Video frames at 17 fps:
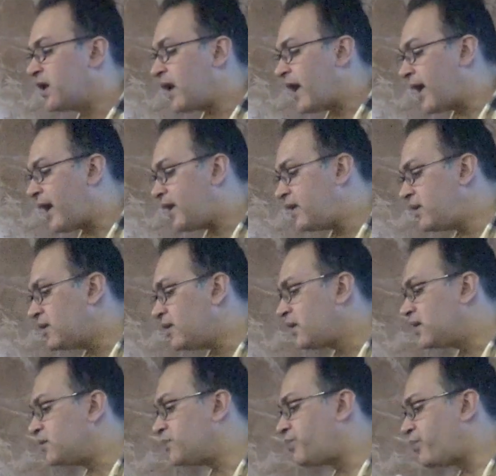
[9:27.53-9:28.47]
and
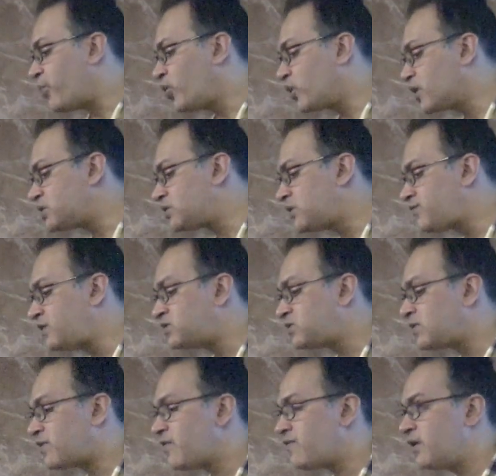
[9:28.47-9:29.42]
progression-free
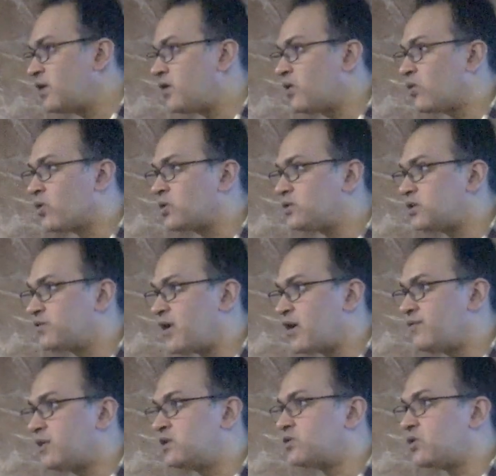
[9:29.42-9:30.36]
survival and overall
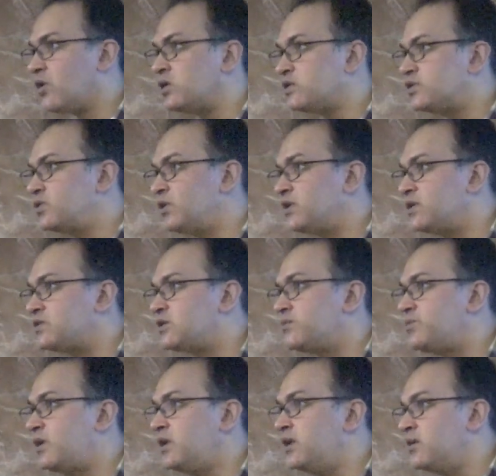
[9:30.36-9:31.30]
survival is also
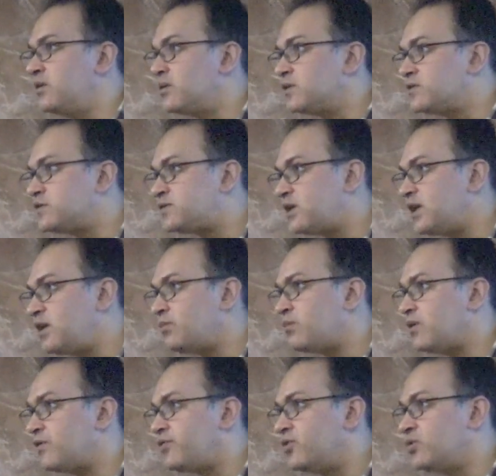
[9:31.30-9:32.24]
reasonably
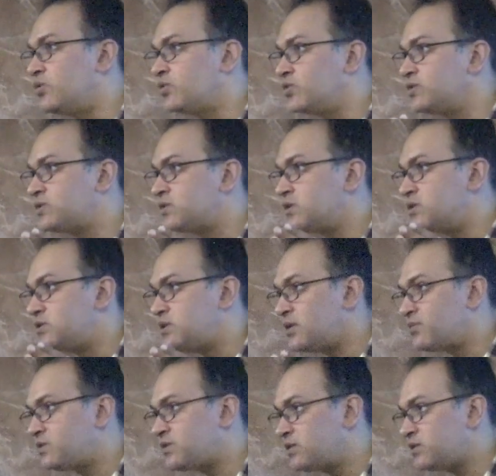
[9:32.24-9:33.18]
same if you use
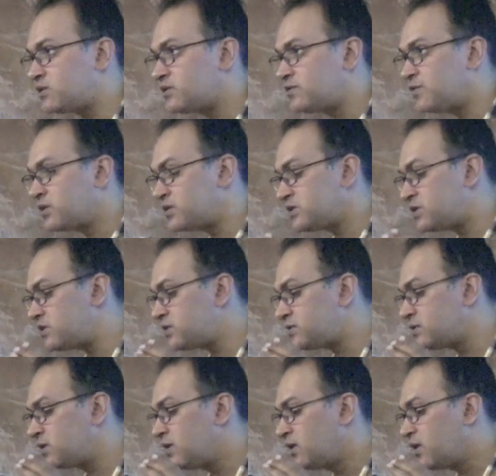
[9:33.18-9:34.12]
GemCis
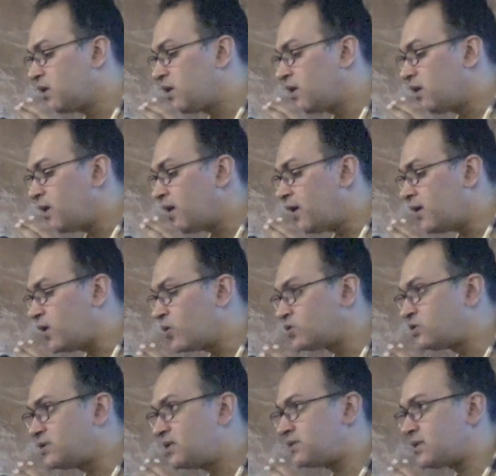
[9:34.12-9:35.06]
versus
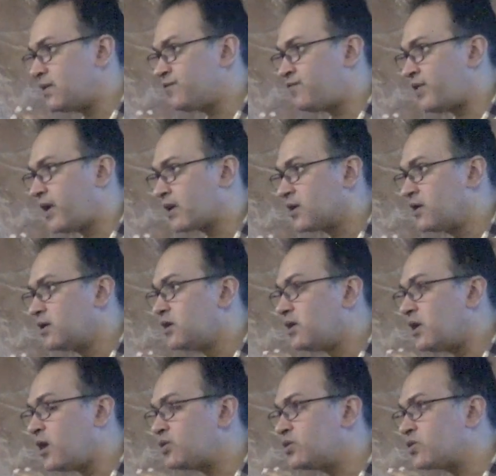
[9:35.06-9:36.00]
dose dense MVAC.
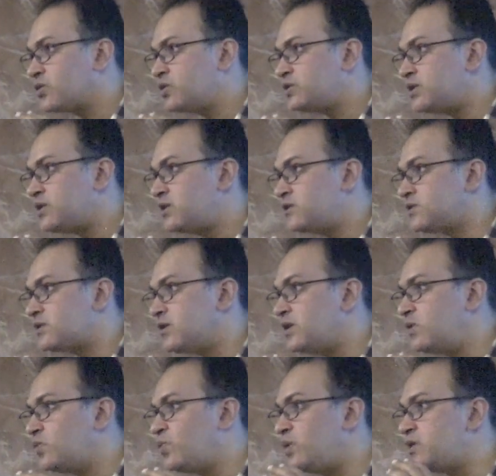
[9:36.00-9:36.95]
Now the question is,
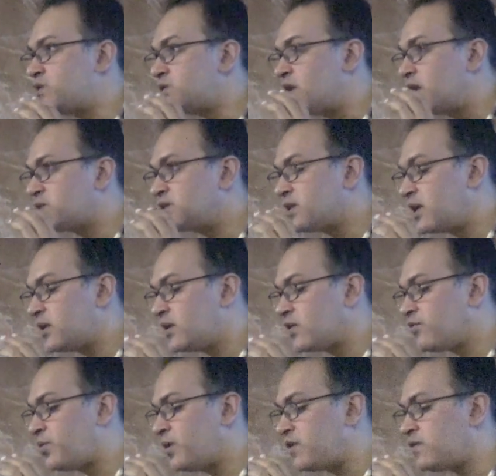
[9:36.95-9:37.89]
in which select
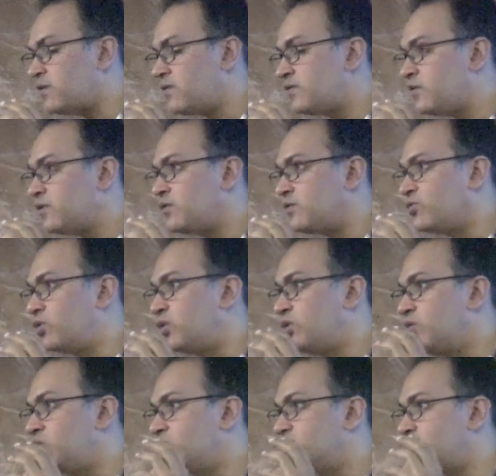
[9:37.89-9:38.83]
of patients would
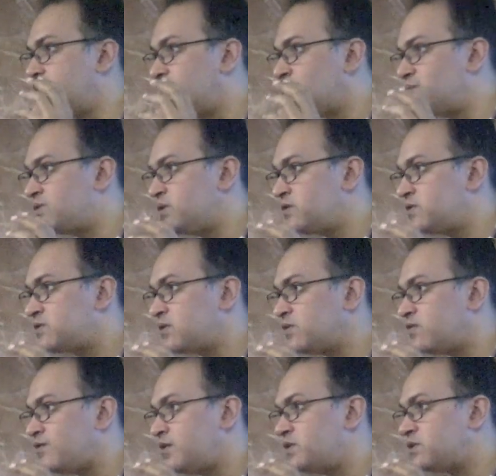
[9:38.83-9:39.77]
you use GemCis?
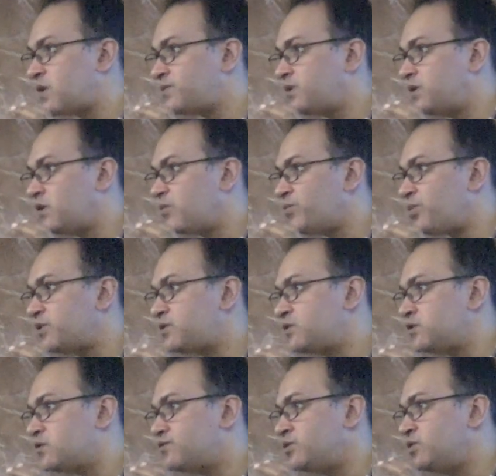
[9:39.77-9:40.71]
Which subset of
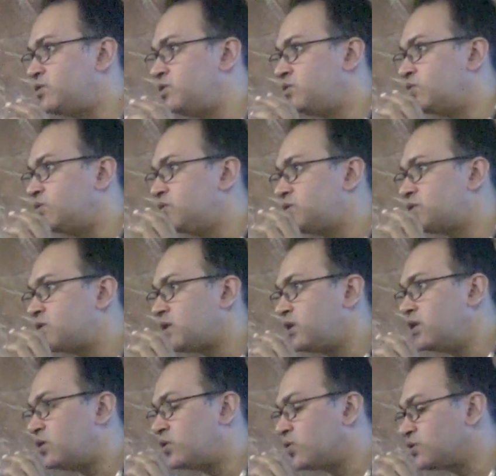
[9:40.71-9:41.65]
patients would you use
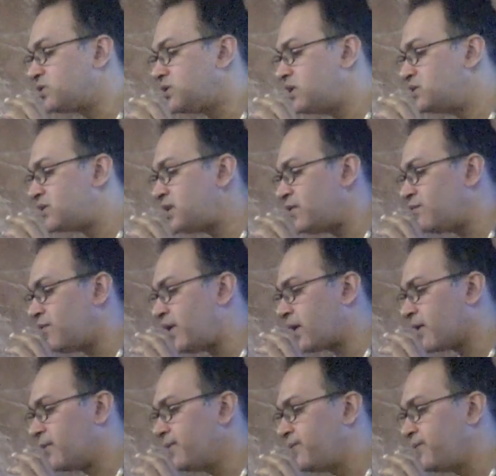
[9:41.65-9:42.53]
a dose dense MVAC?